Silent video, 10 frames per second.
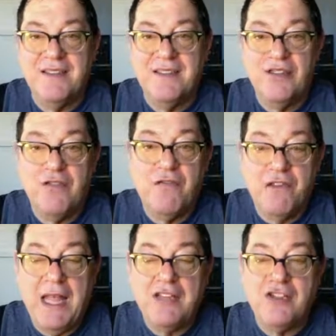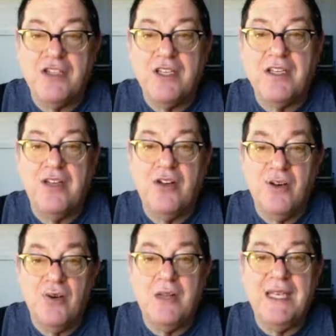Your flesh
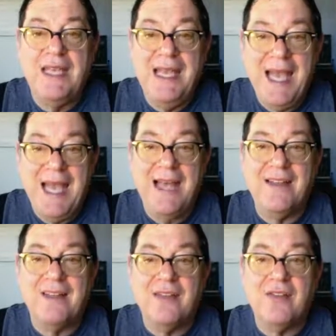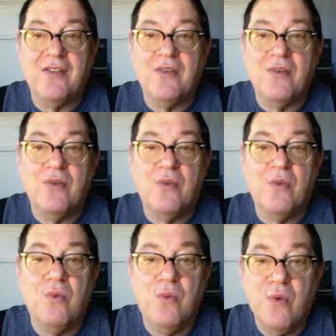only has
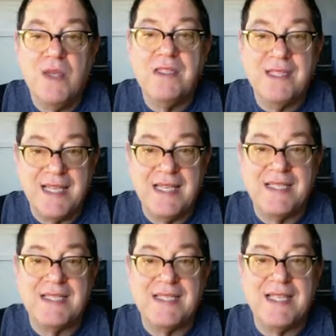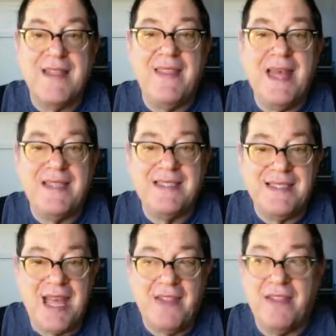one sentence, and that is
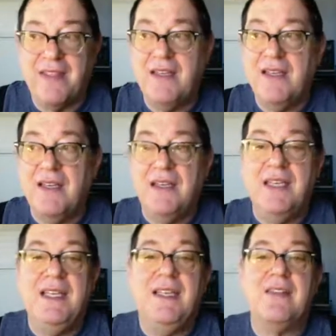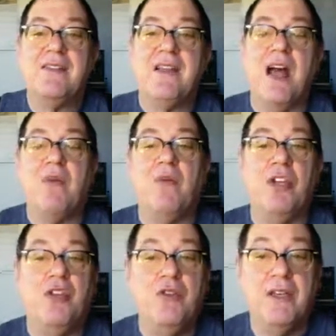death. He does not
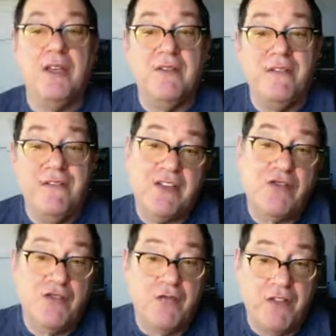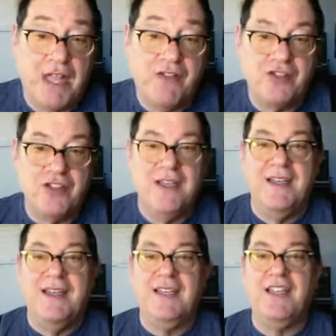want you to fix your flesh.
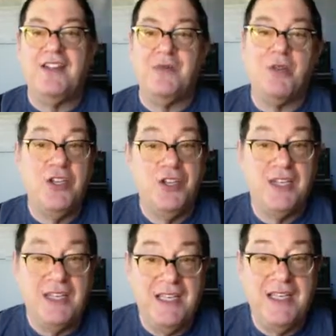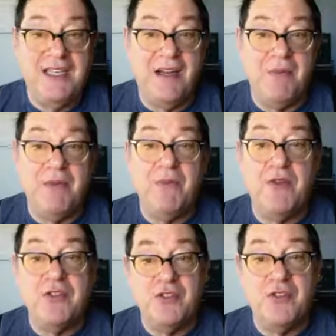He doesn't want you to clean it up. He
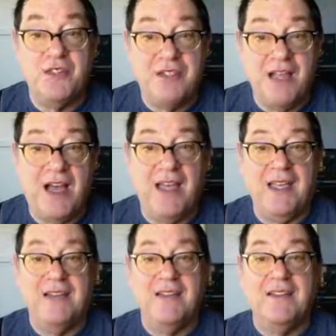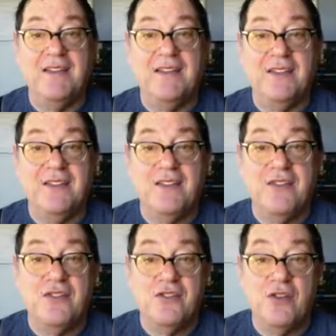wants you to die.
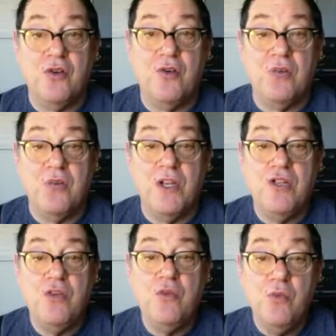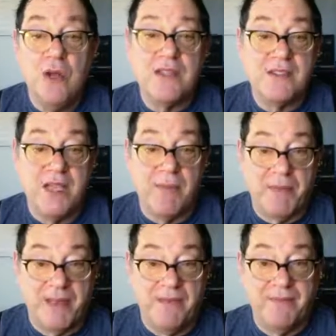So when you want something,